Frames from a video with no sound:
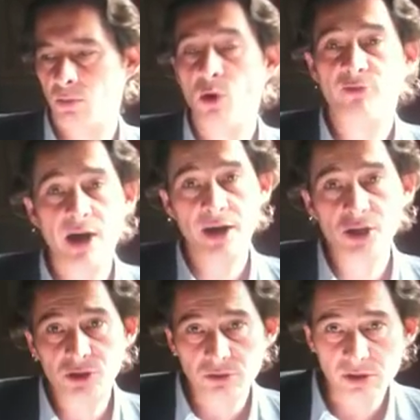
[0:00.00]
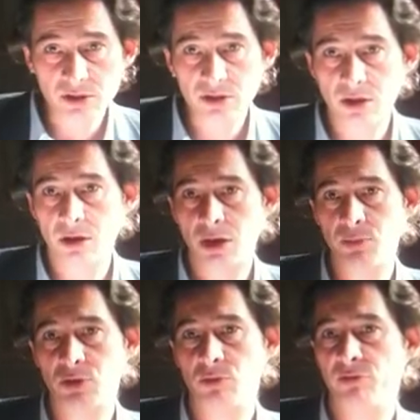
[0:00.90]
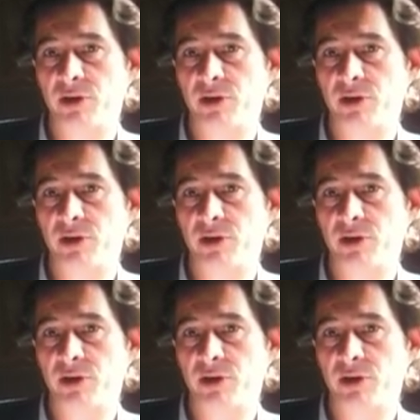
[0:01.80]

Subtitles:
more variations in between the